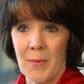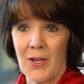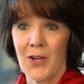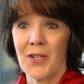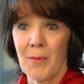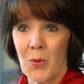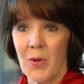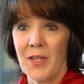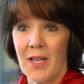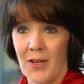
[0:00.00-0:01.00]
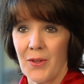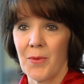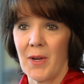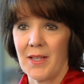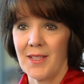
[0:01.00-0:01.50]
women our number one
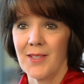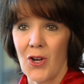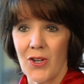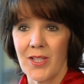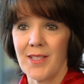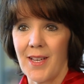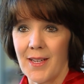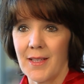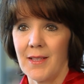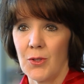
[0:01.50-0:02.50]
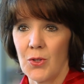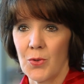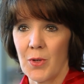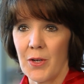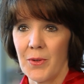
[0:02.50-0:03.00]
health threat is heart attack and
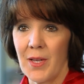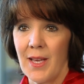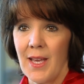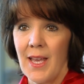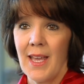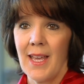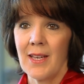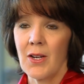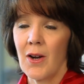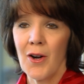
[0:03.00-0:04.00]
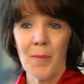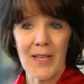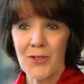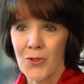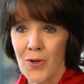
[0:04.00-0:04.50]
stroke. And all
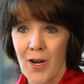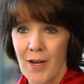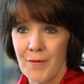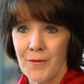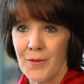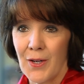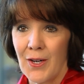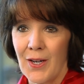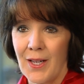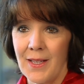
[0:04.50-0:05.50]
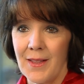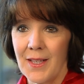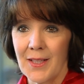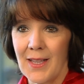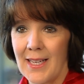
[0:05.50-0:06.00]
bets are off on
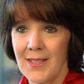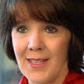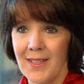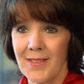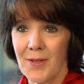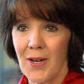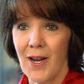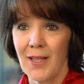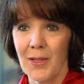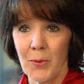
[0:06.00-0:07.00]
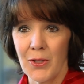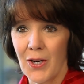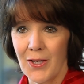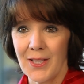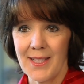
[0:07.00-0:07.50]
the classic Hollywood
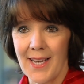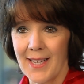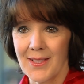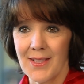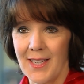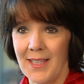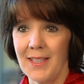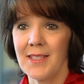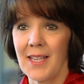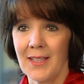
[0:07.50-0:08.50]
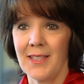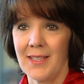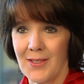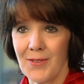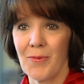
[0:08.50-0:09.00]
heart attack sign
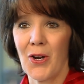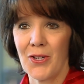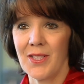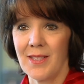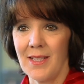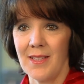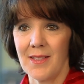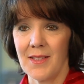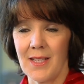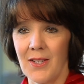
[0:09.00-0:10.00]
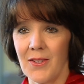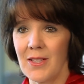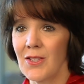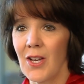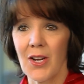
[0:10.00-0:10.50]
telling us heart disease is here.
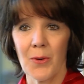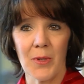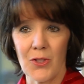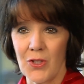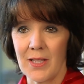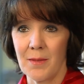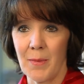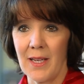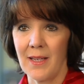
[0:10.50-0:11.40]
It's not always chest